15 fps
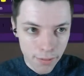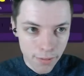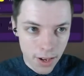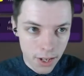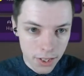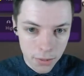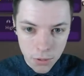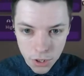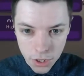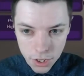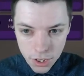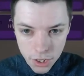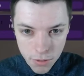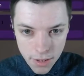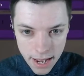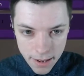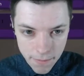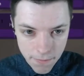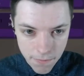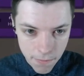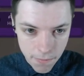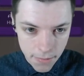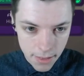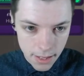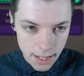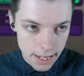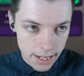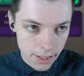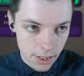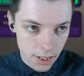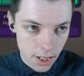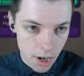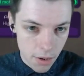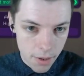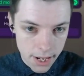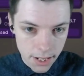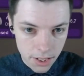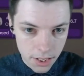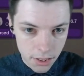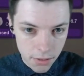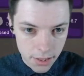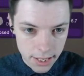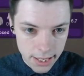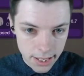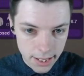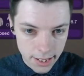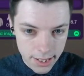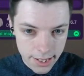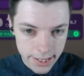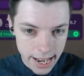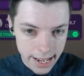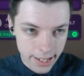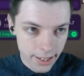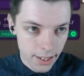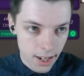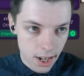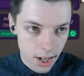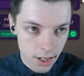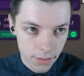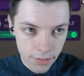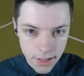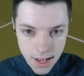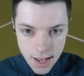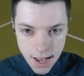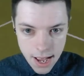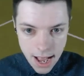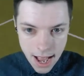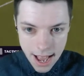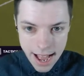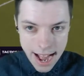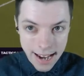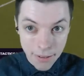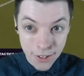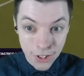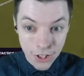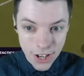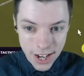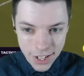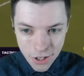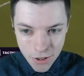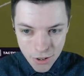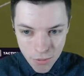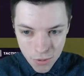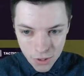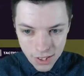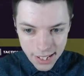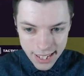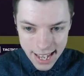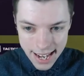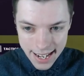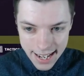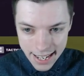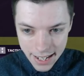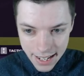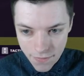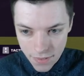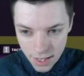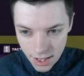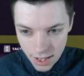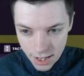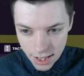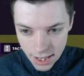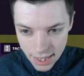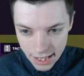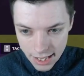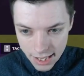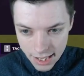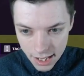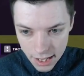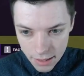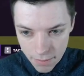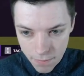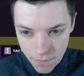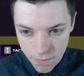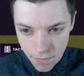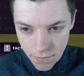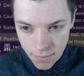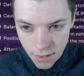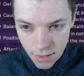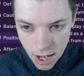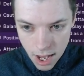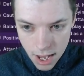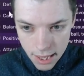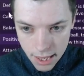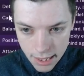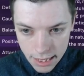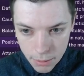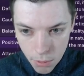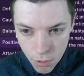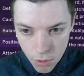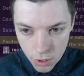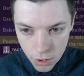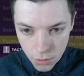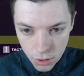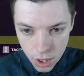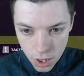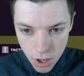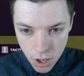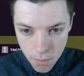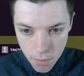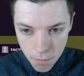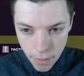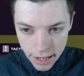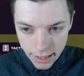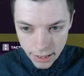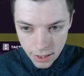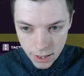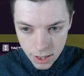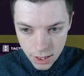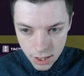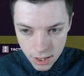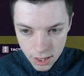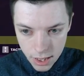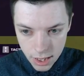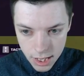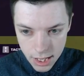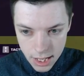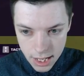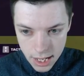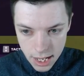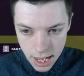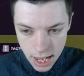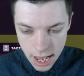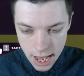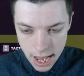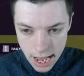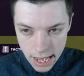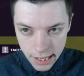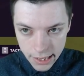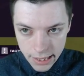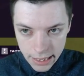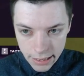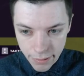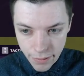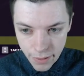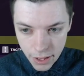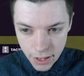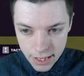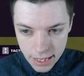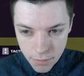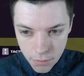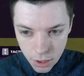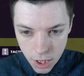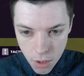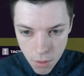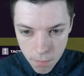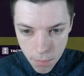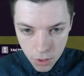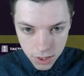So what I'm going to do now is going to go into the second half, and I'm going to change it up once again here. So this time, these boys will go on balanced, and the first team will go on positive.